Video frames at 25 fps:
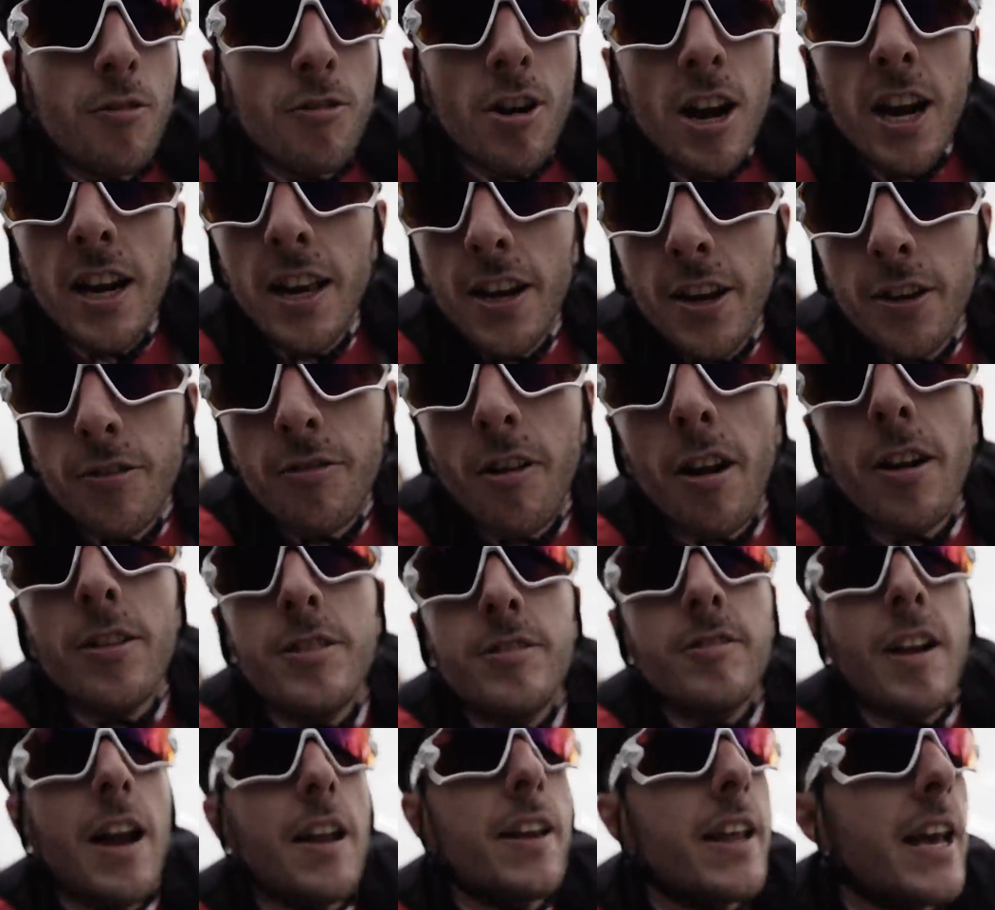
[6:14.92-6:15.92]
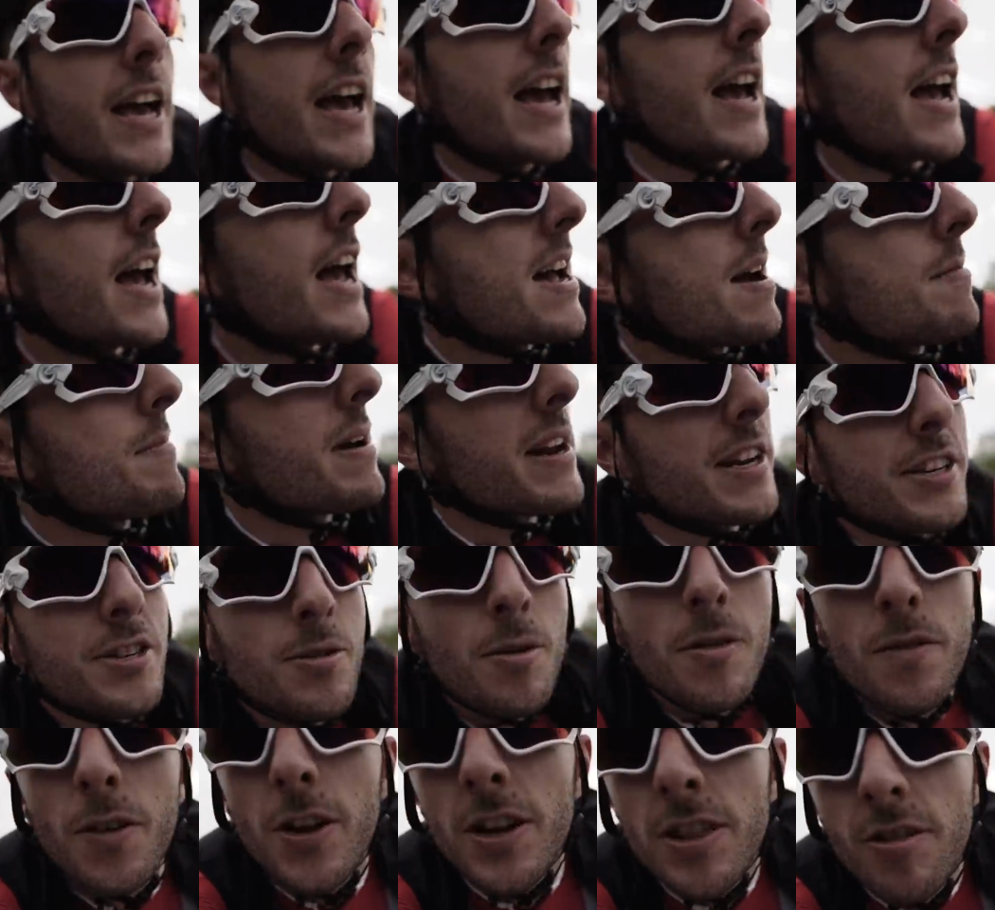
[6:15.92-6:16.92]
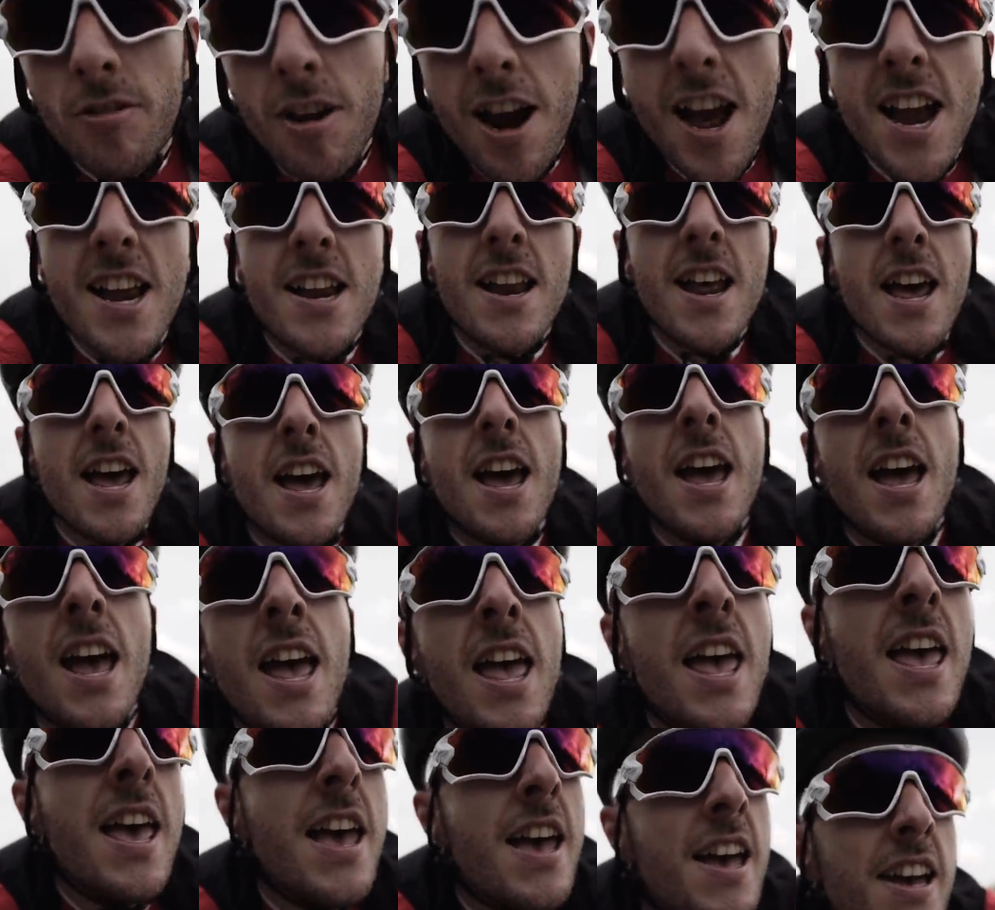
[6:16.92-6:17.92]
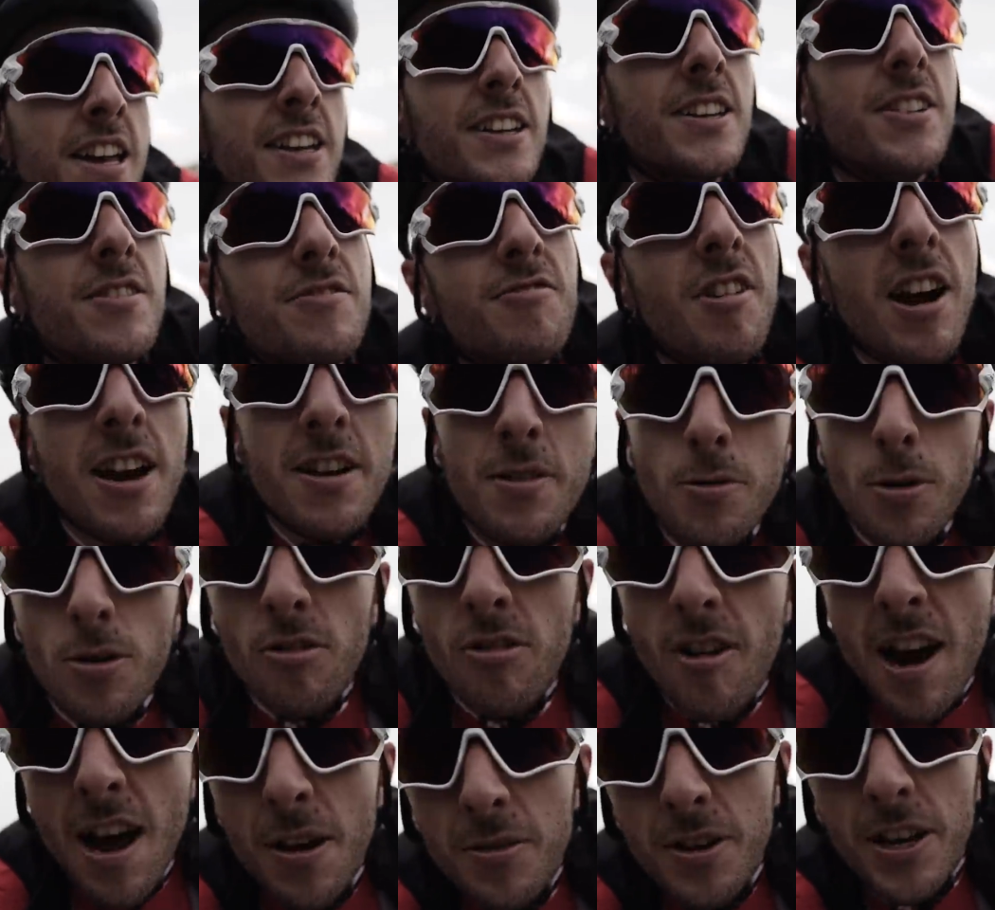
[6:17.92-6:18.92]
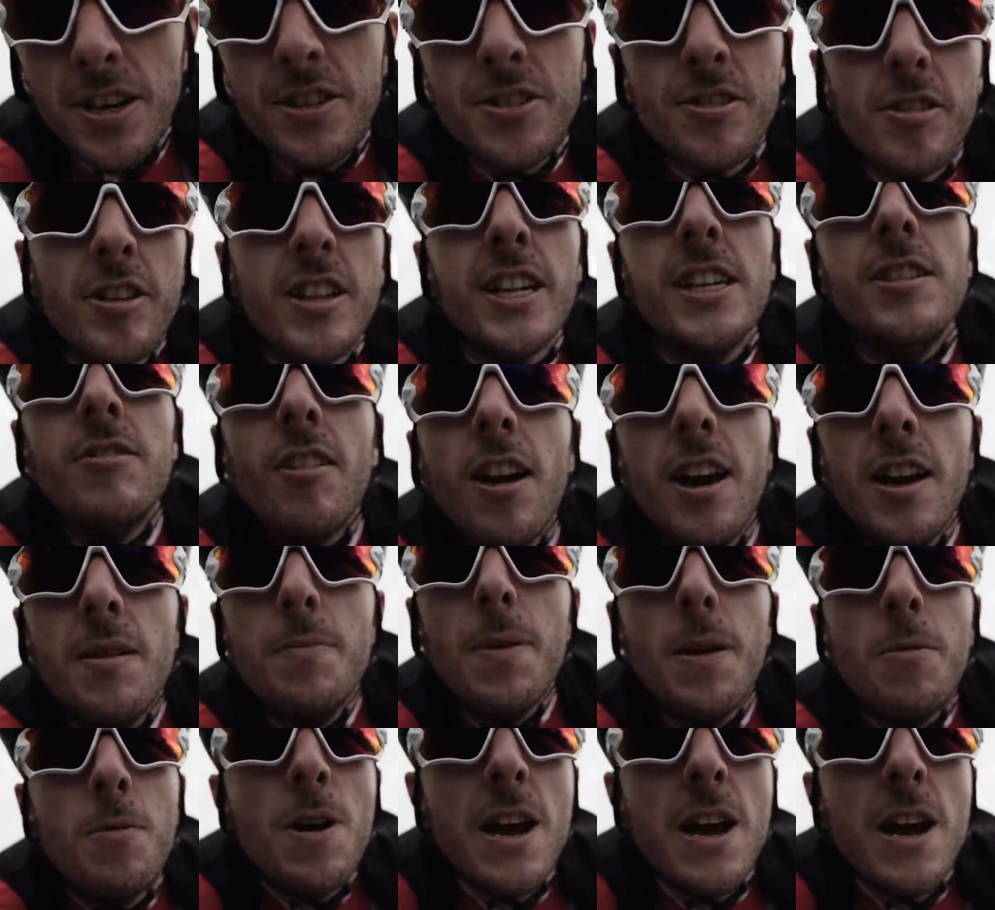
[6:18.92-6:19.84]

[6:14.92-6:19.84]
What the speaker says: Really good roads around here. I managed to avoid the rain. Just rained all around us during this ride, a bit